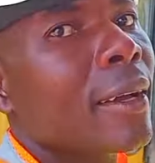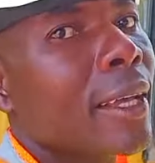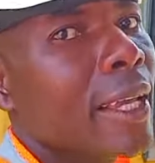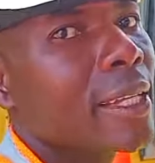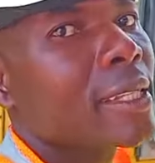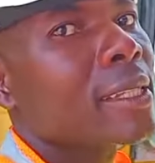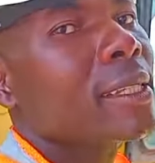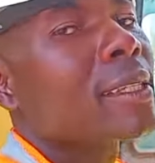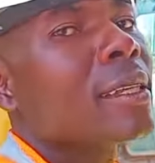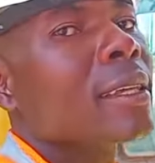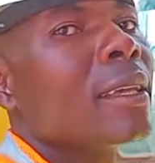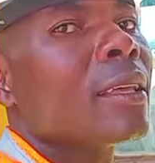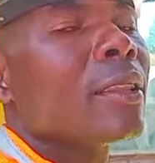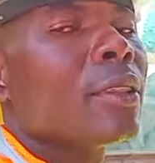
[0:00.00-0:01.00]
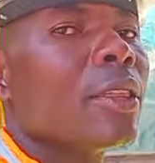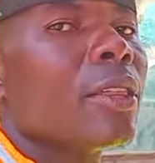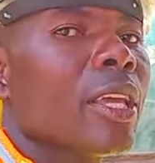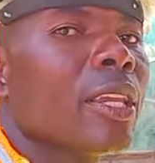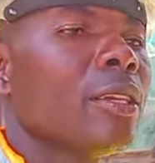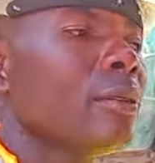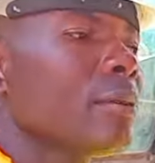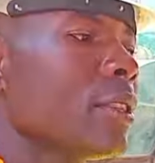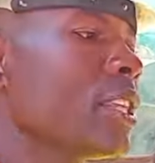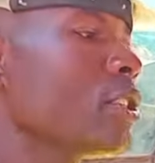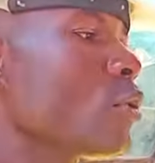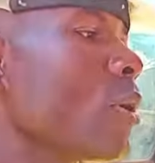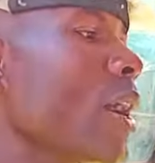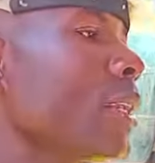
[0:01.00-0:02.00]
Yes. Then
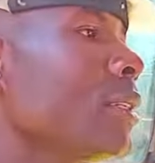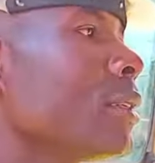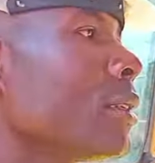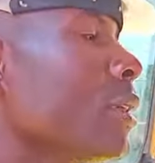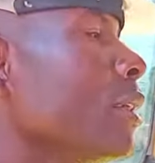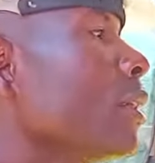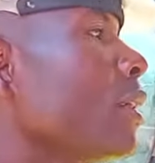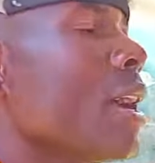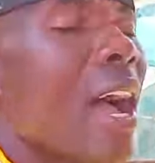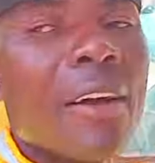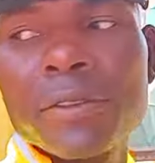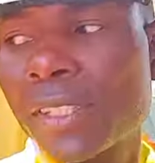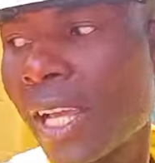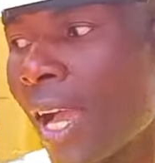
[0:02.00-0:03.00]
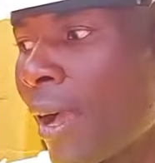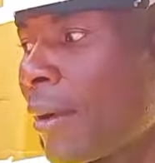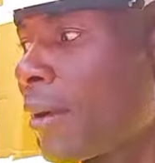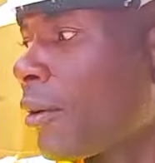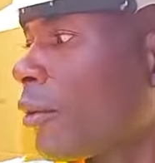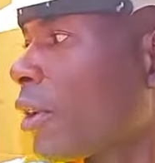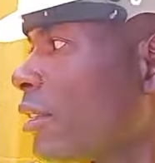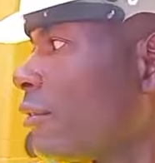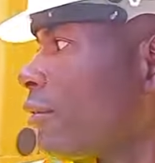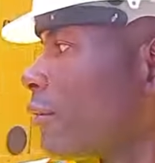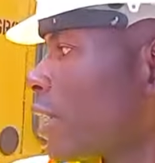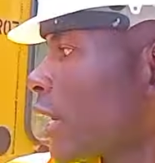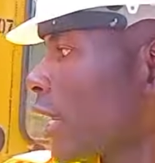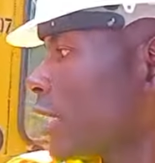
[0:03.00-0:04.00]
this one, after we have
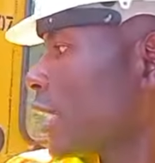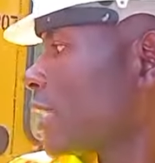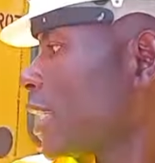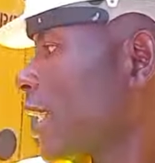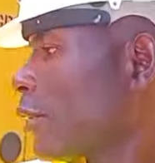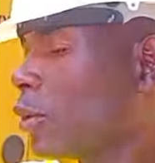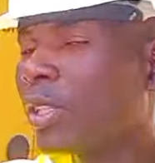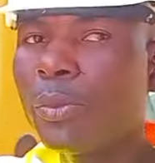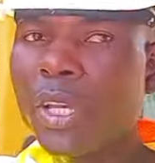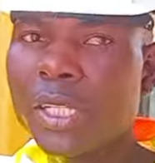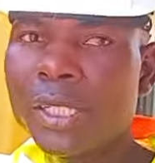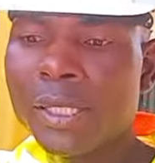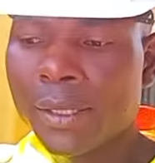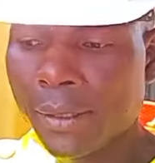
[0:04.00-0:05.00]
created a road bed,